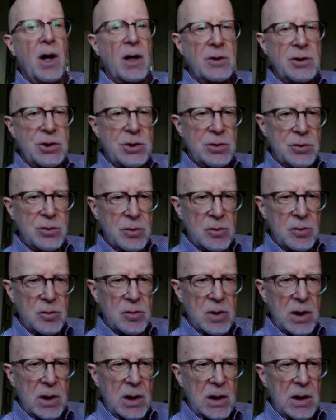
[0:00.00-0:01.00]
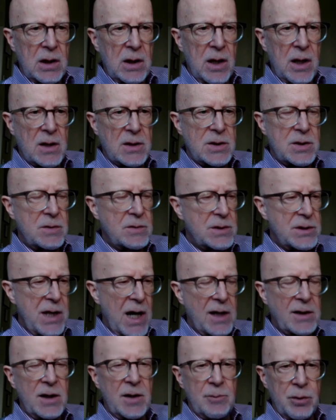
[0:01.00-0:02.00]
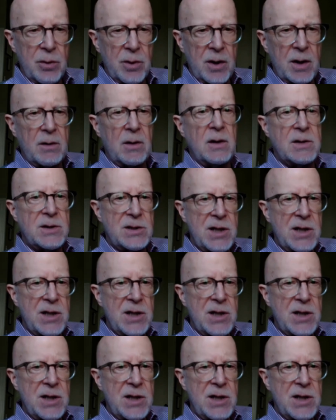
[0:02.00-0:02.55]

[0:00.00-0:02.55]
much to, uh, as Stanton put it,